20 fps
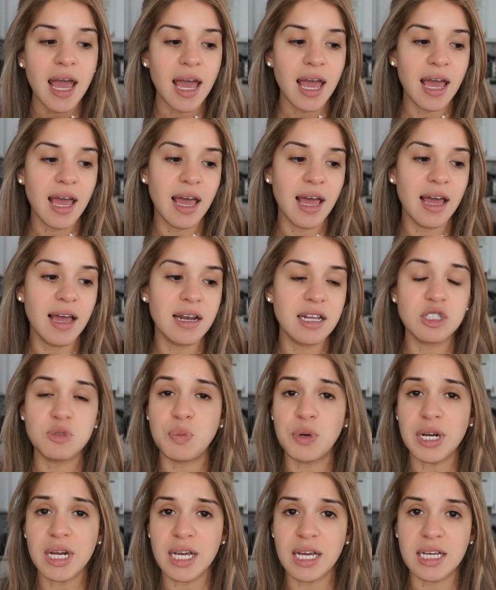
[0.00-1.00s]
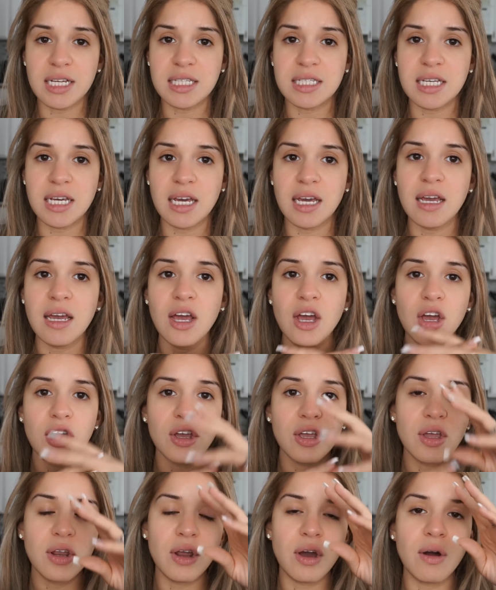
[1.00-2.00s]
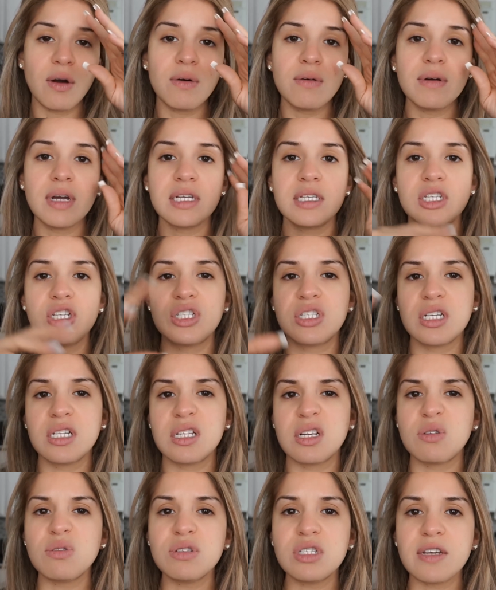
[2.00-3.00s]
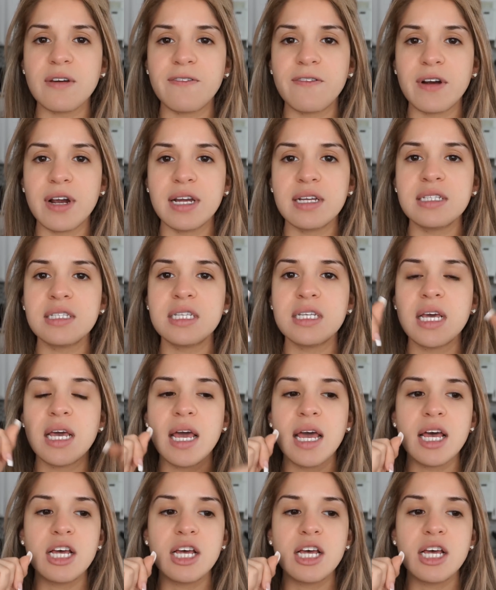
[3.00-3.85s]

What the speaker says: and it's pretty easy, it's just a little different.